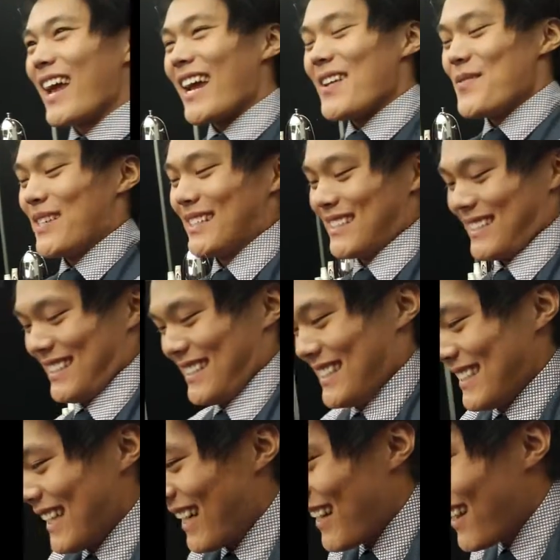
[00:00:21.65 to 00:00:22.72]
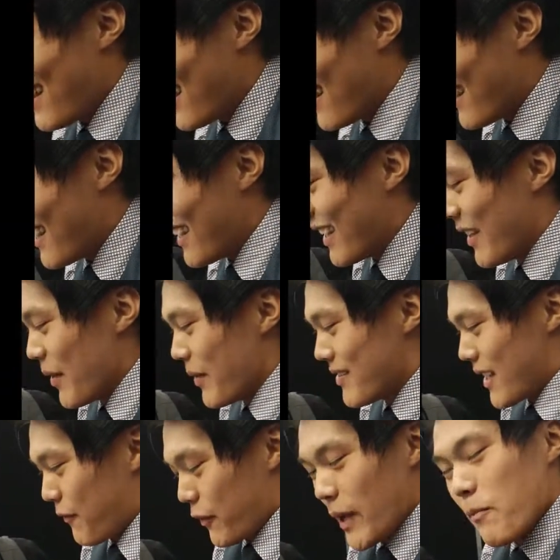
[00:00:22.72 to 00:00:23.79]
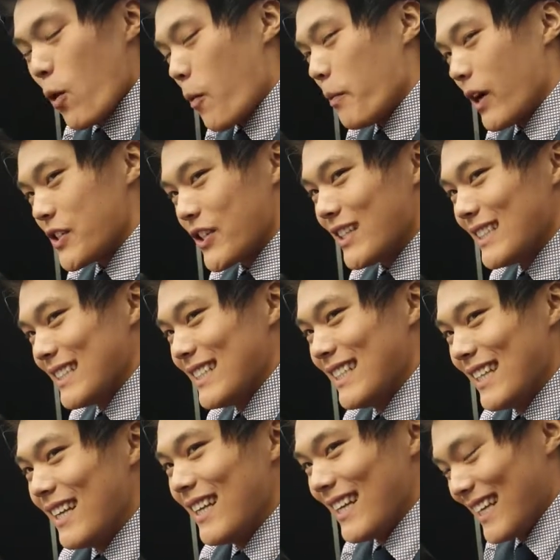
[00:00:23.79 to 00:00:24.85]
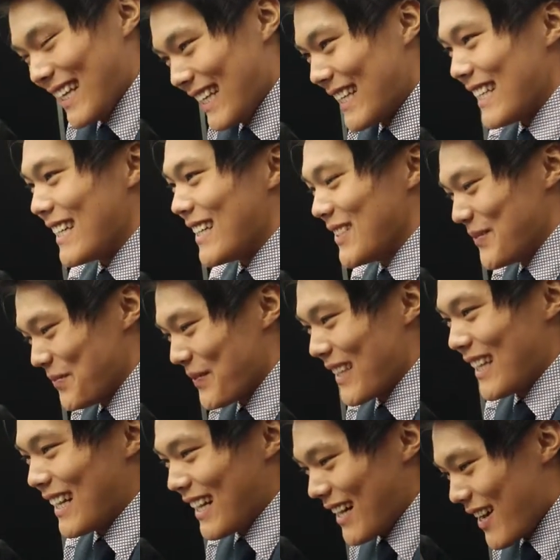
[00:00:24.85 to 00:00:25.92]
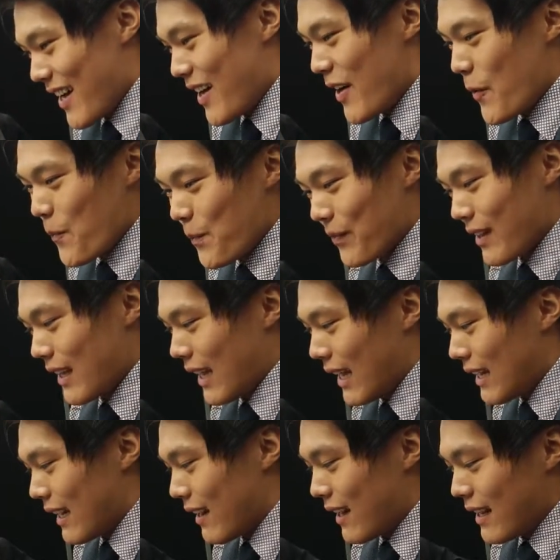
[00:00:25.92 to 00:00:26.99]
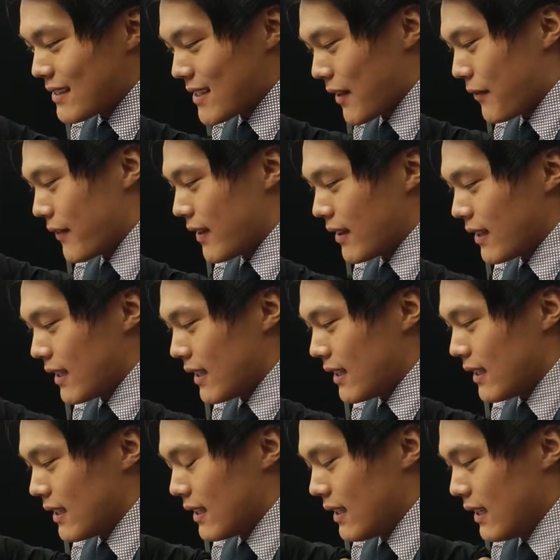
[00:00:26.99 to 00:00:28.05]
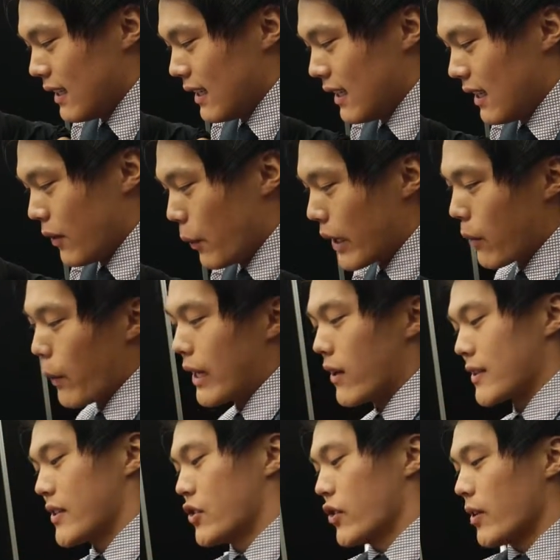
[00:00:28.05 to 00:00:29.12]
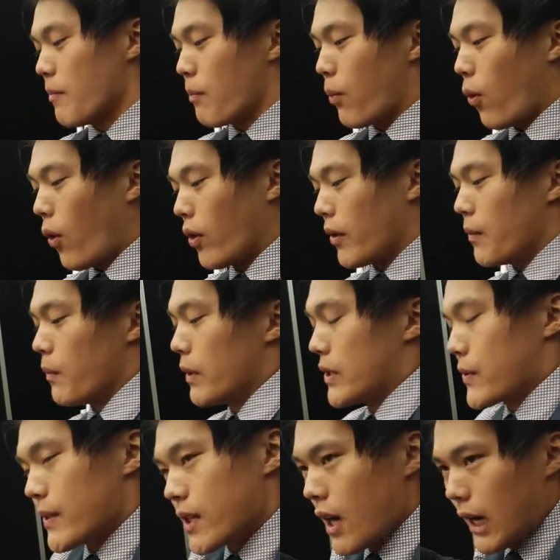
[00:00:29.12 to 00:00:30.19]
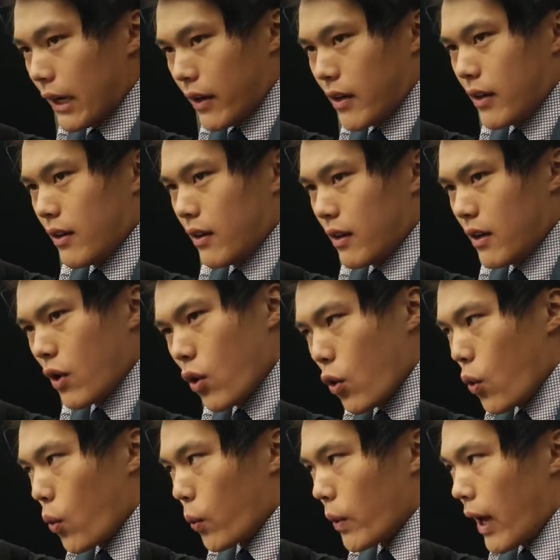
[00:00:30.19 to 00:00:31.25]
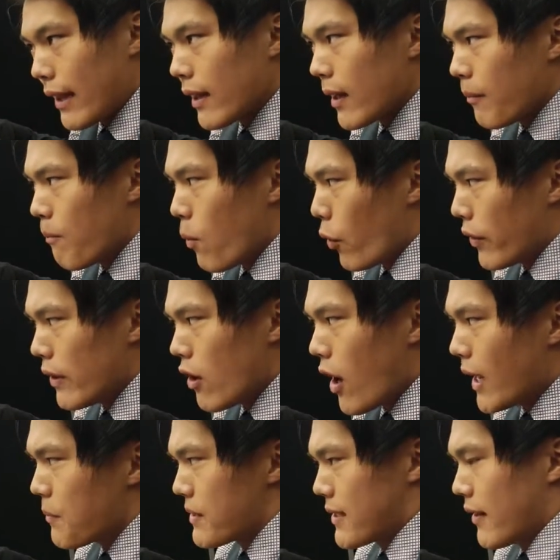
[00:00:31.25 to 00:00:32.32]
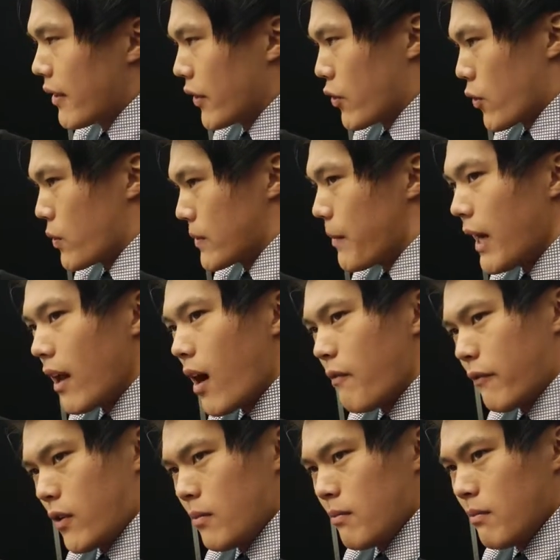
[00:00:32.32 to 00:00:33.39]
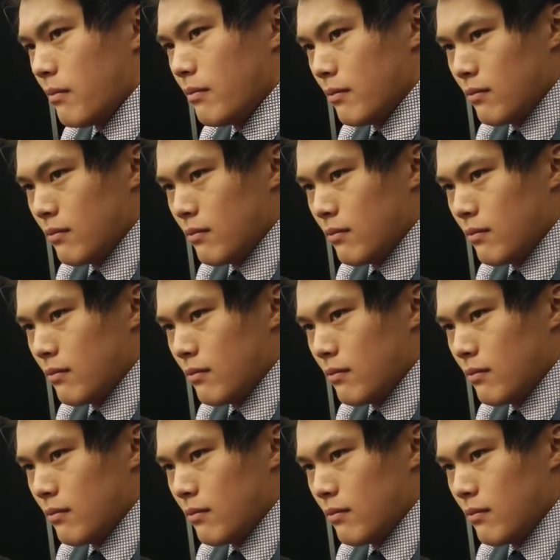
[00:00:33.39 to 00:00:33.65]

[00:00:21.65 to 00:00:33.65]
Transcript: Navis, uh, definitely more budget. yeah. Um, and uh, definitely, we, we got to shoot in Portland, which was kind of cool. I think more than 90% of the crew was made up from